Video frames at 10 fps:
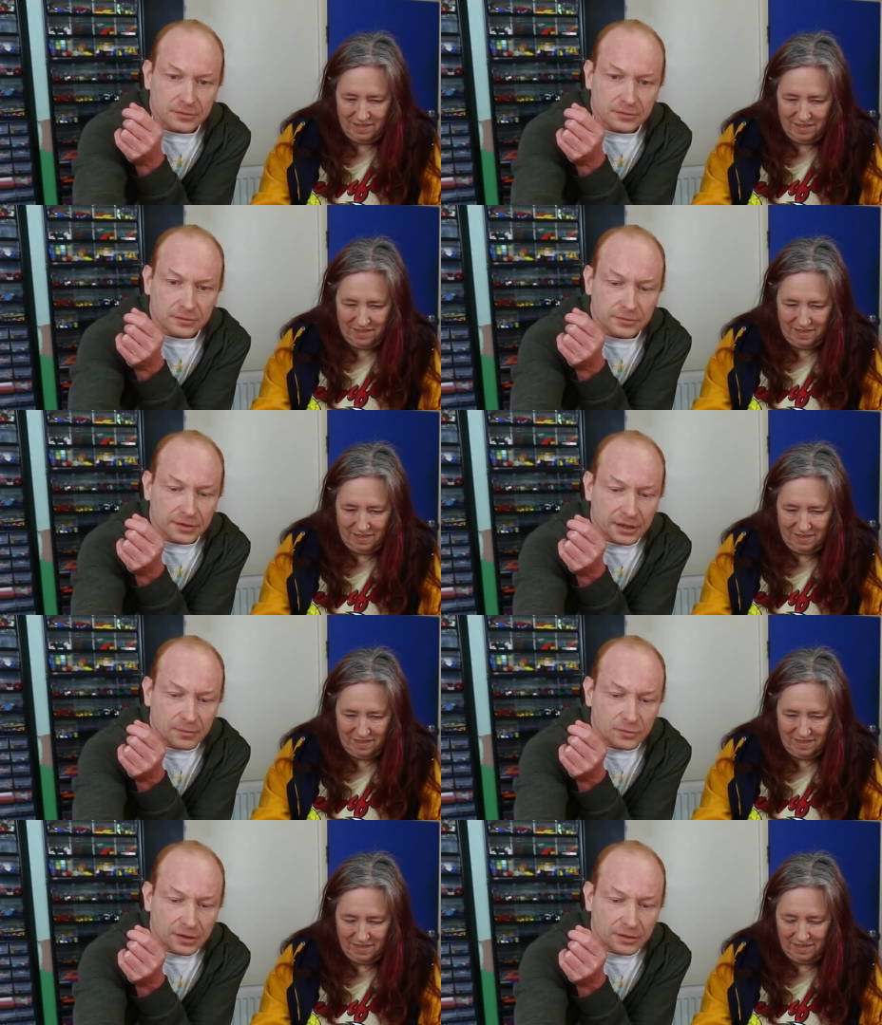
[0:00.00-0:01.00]
Speaker 1: on the
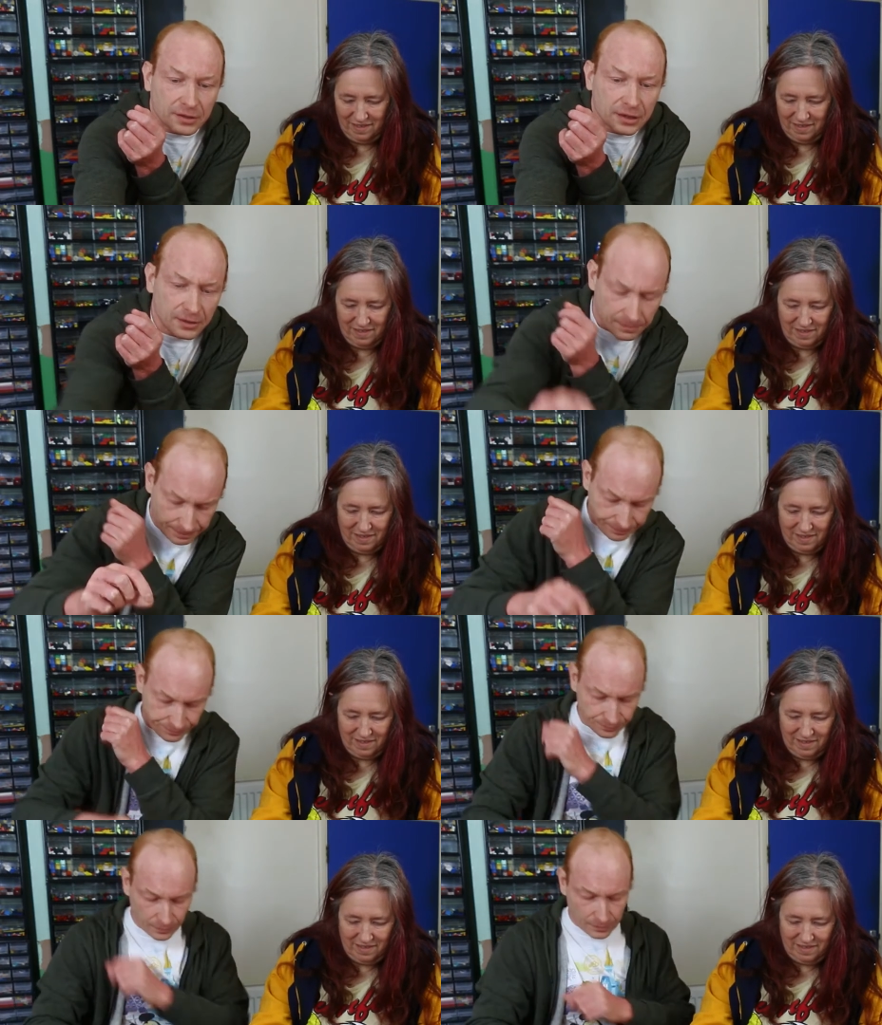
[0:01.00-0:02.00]
camera down here.
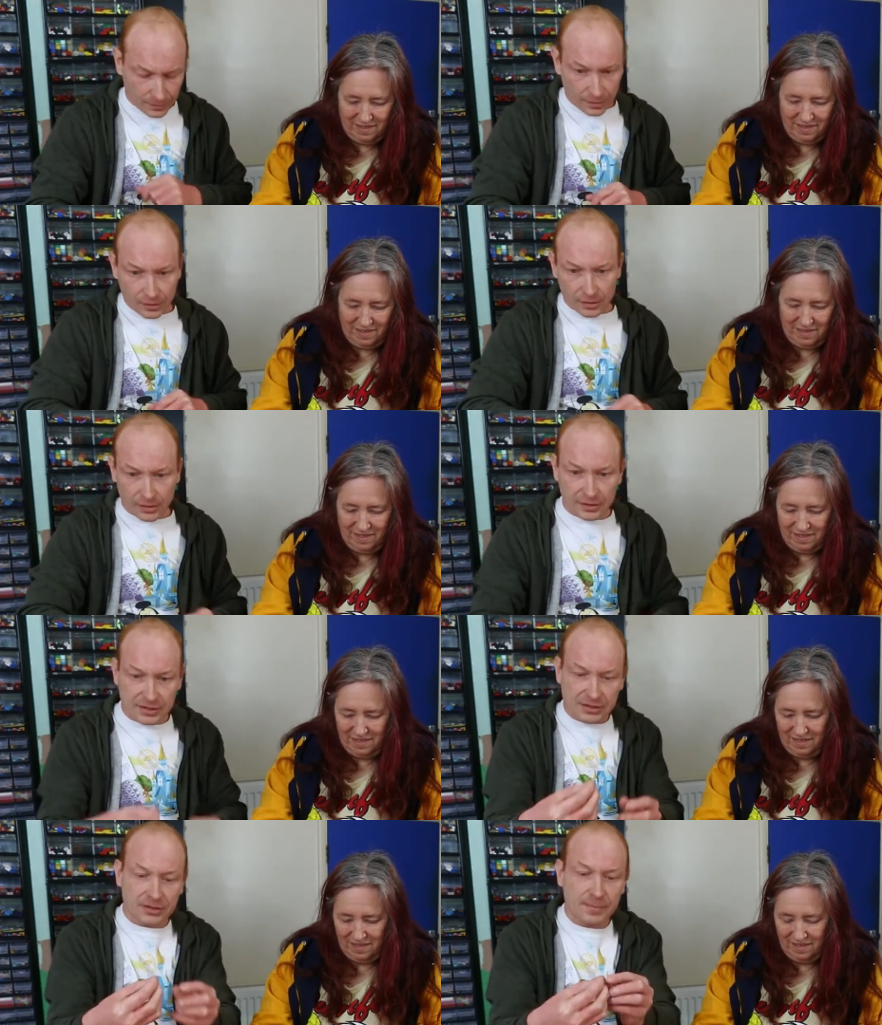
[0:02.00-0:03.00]
And
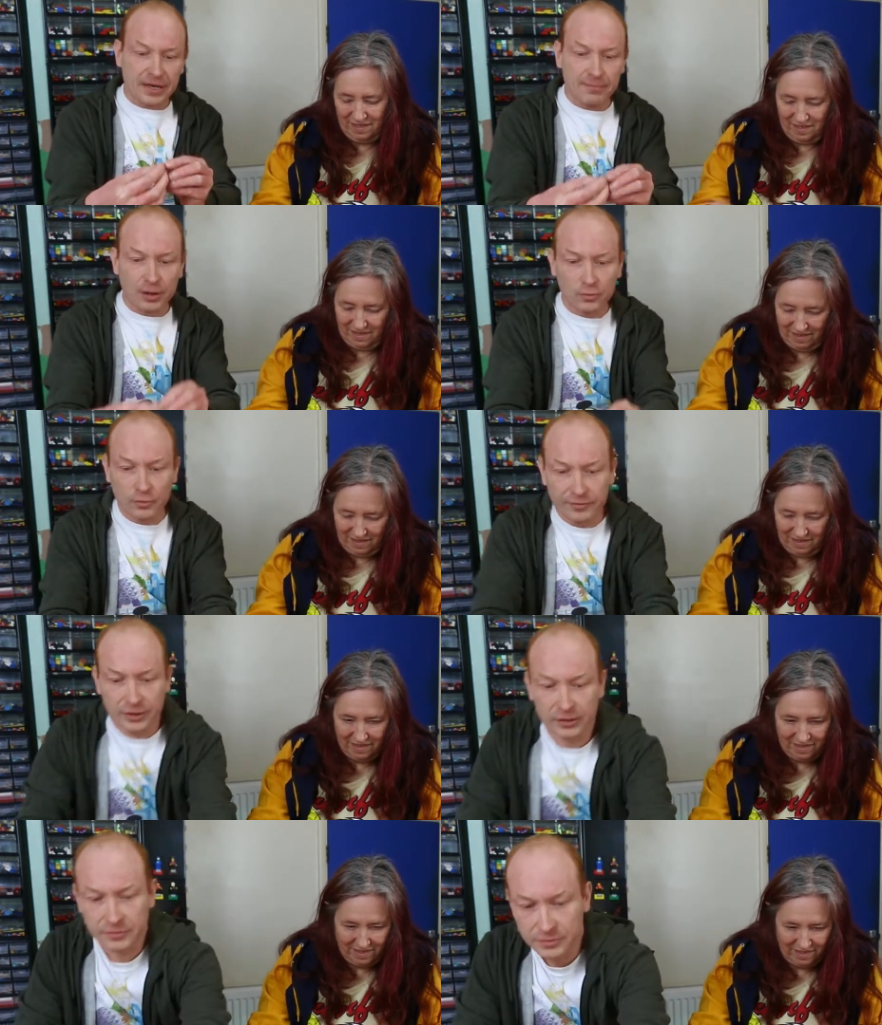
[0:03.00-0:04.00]
there's a spare bowl with
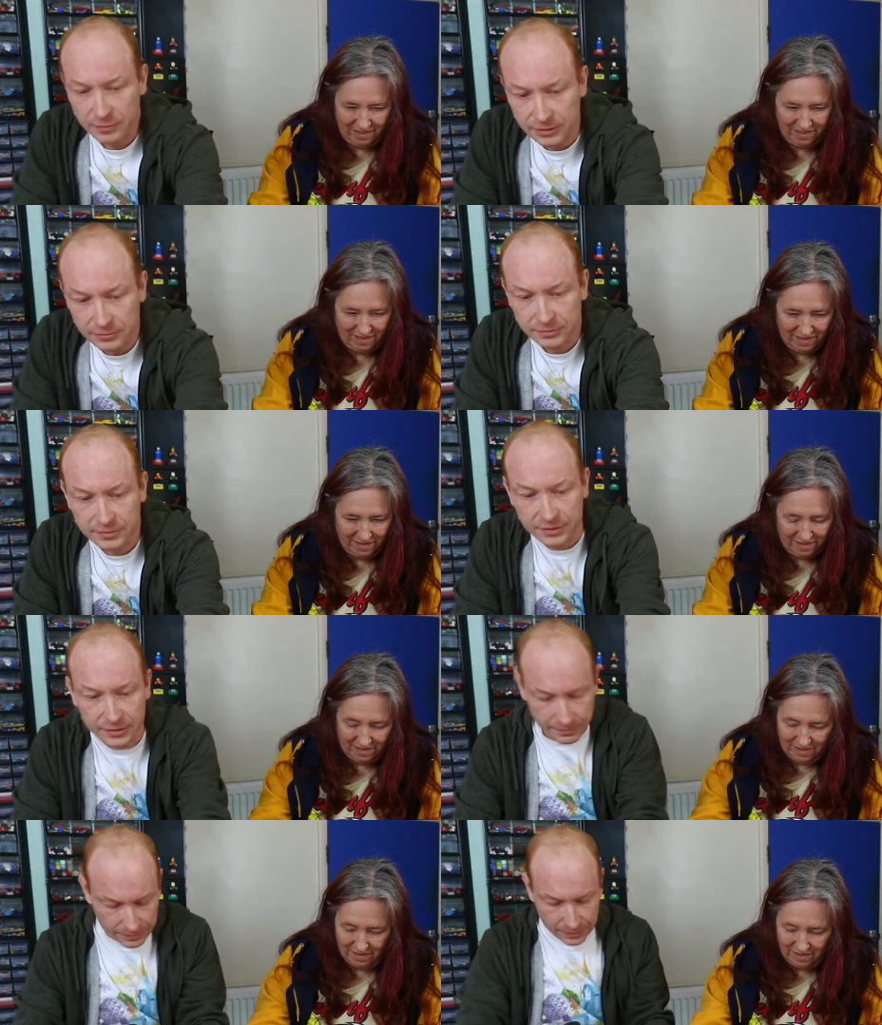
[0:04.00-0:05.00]
her as well.
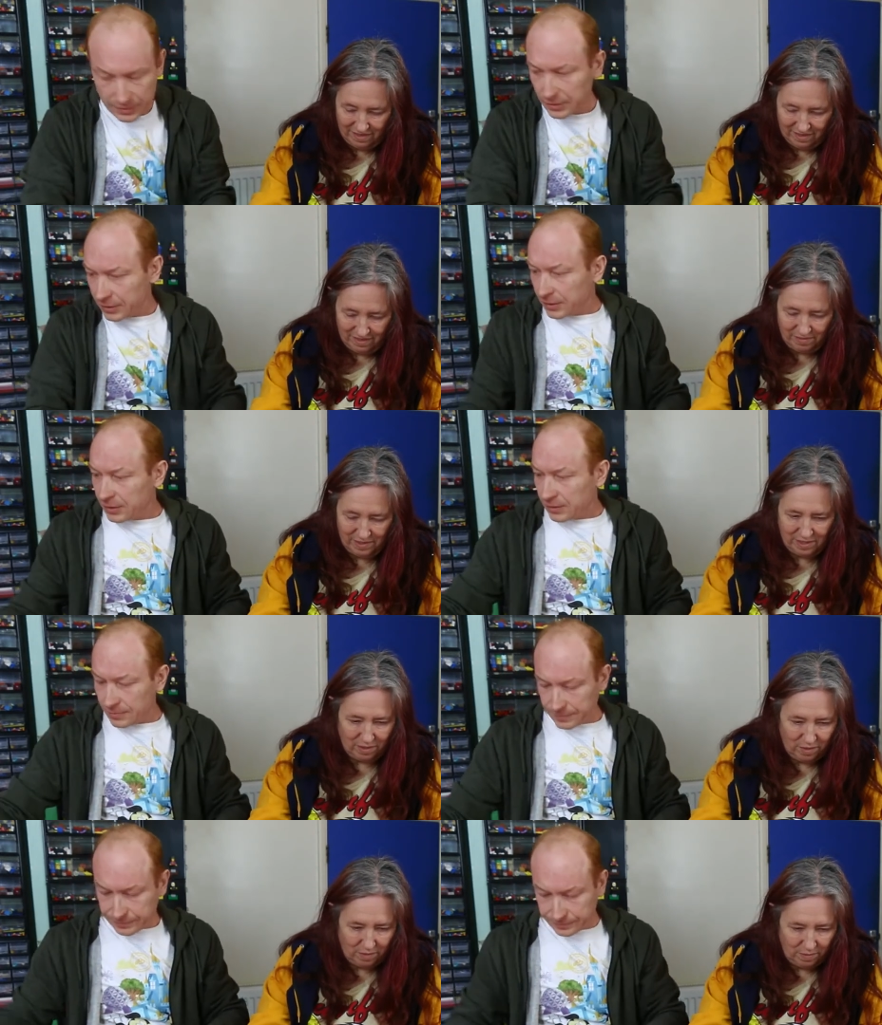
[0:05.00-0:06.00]
Speaker 2: Oh, he's
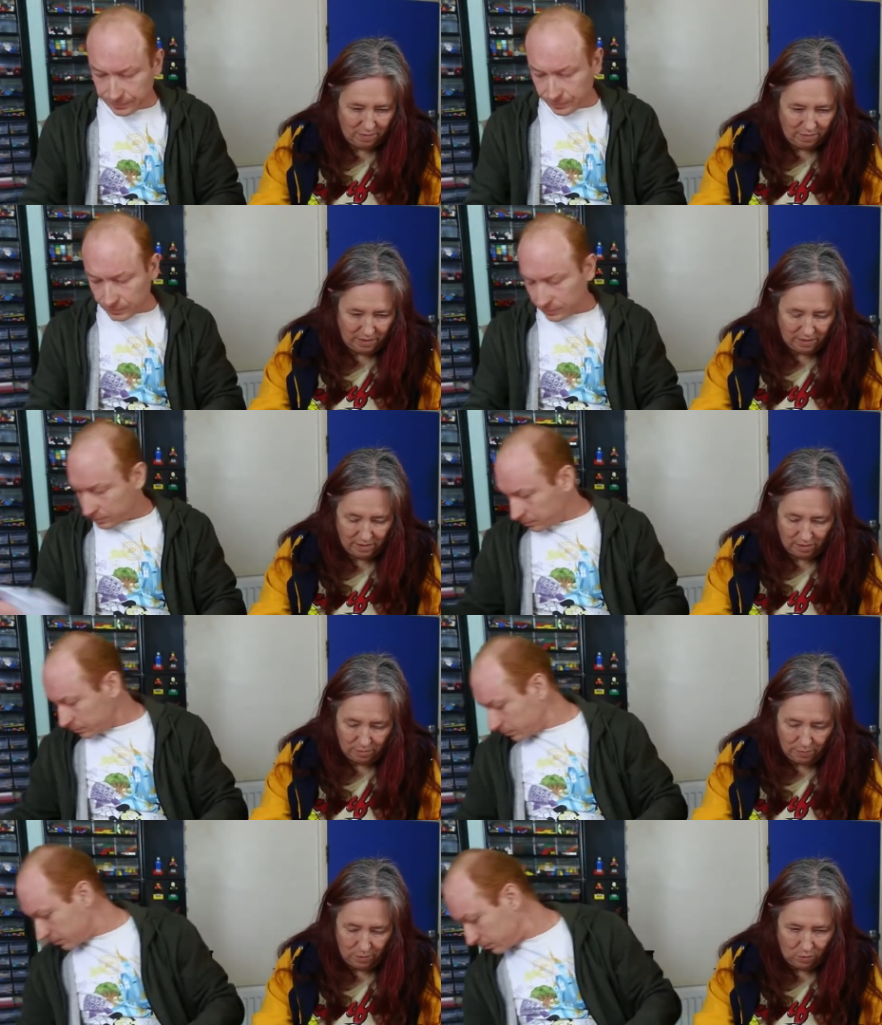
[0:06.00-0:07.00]
got a, he's
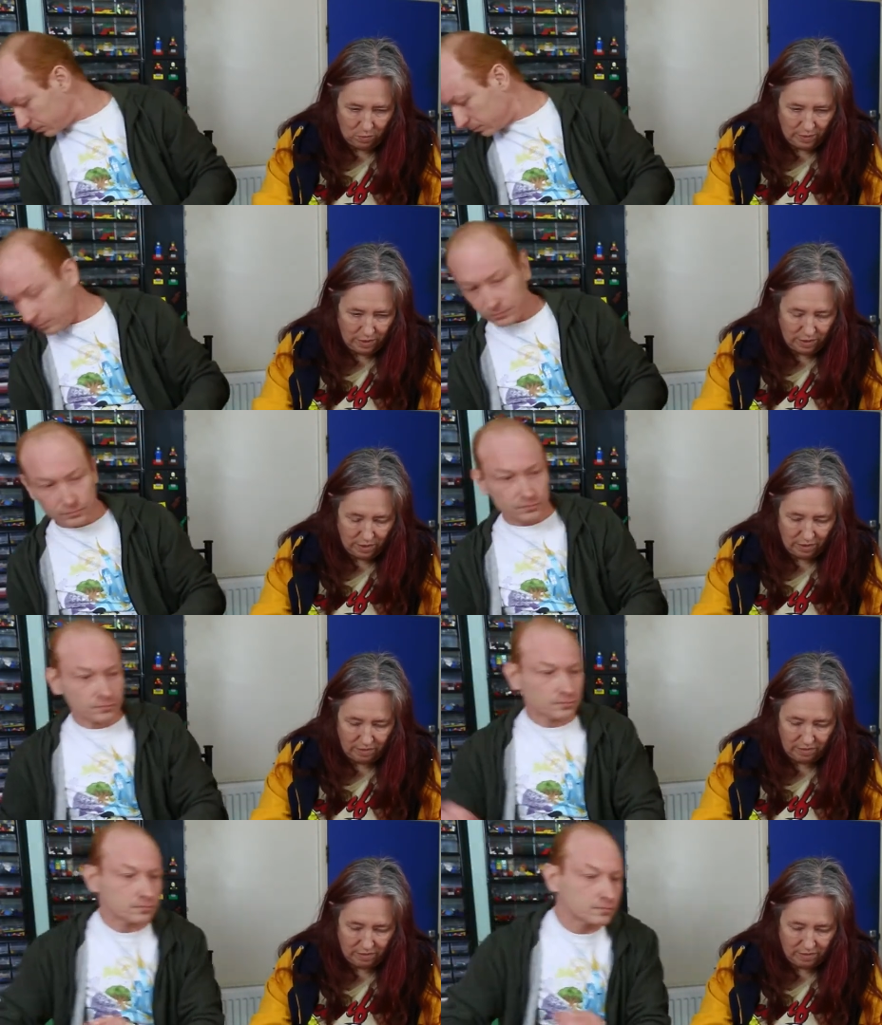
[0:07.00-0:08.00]
got a bowl with cedar
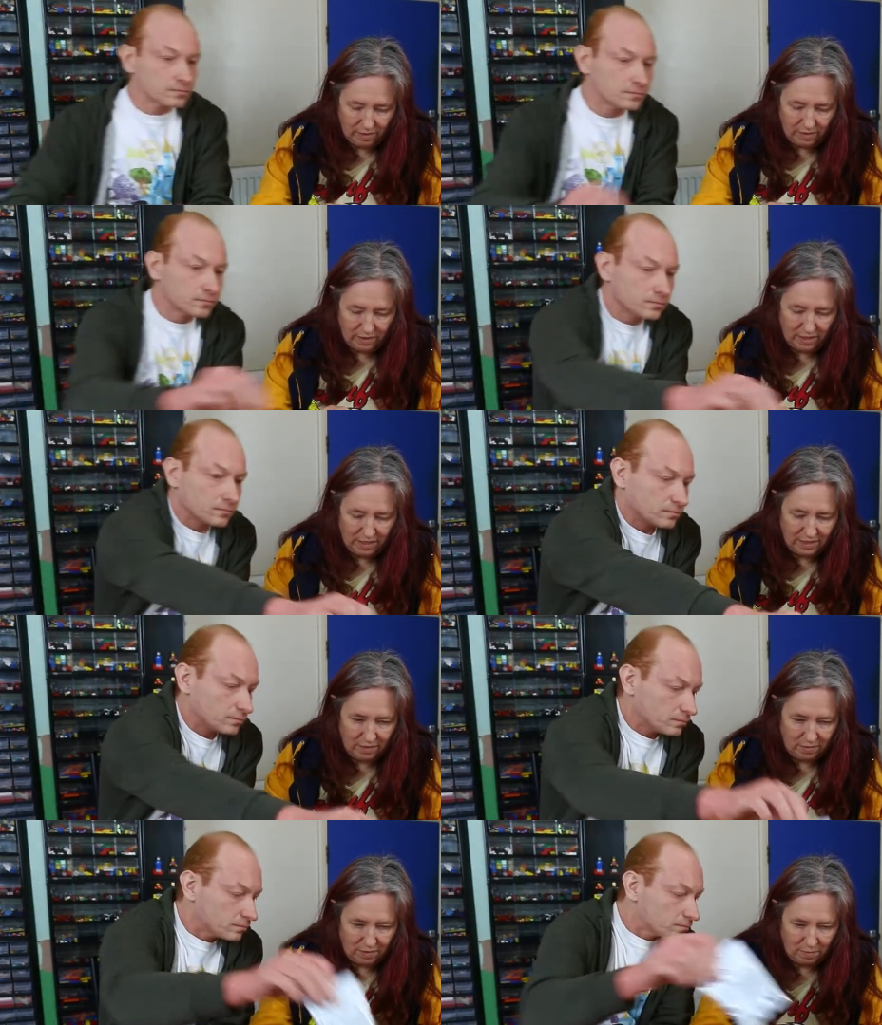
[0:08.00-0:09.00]
uh, seed
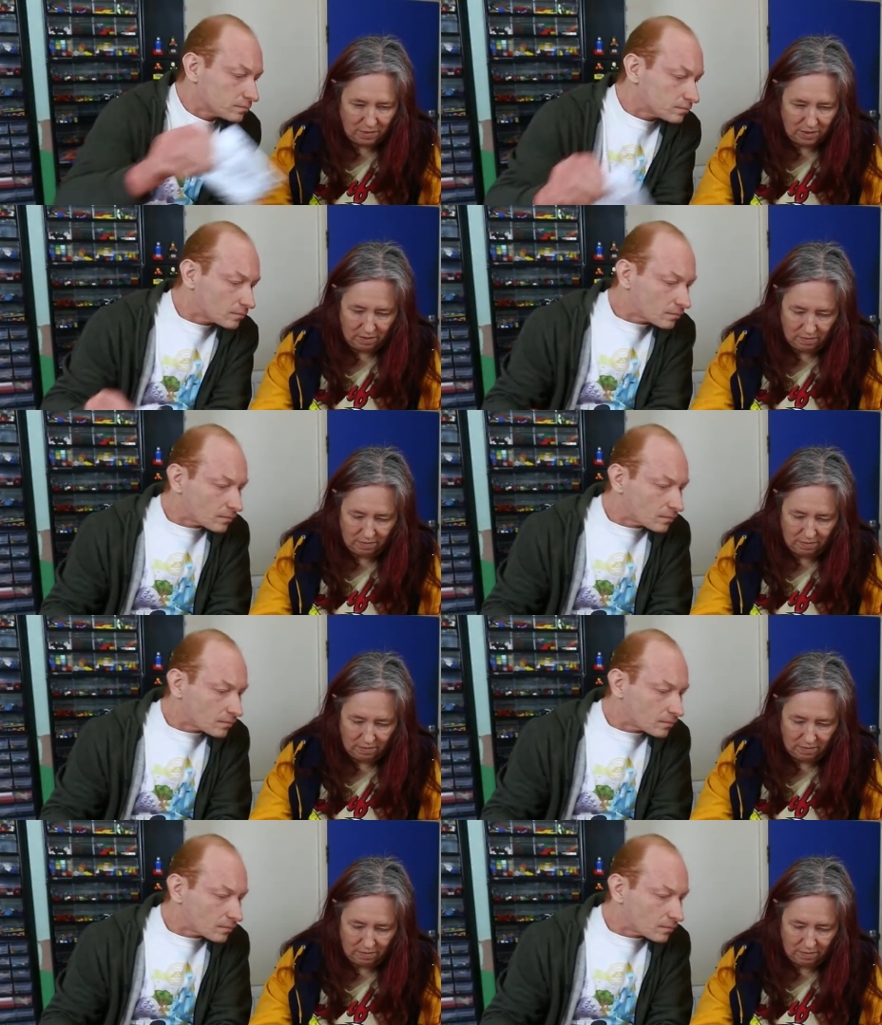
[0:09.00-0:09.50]
or something.